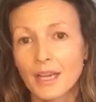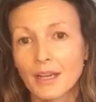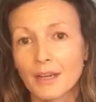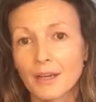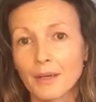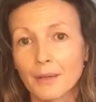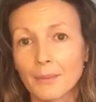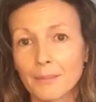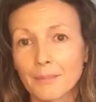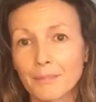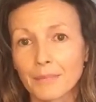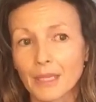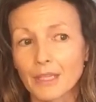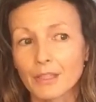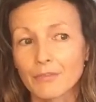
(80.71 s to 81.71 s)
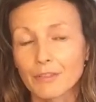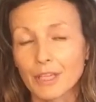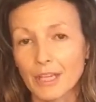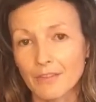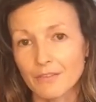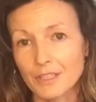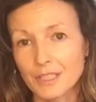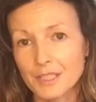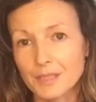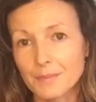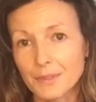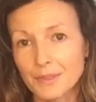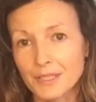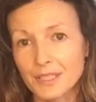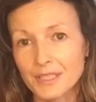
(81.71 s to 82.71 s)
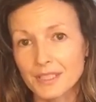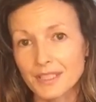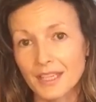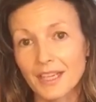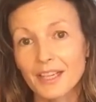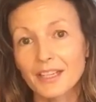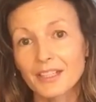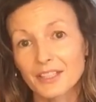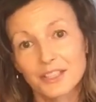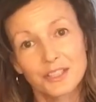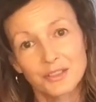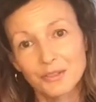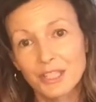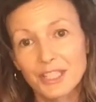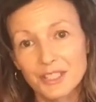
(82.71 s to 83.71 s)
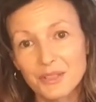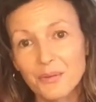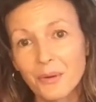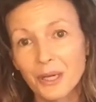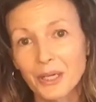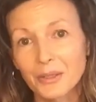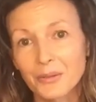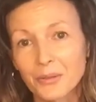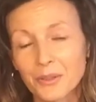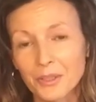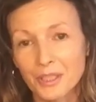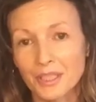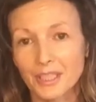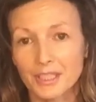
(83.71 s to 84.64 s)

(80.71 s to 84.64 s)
Um, if you haven't experienced that, it's, it's quite good.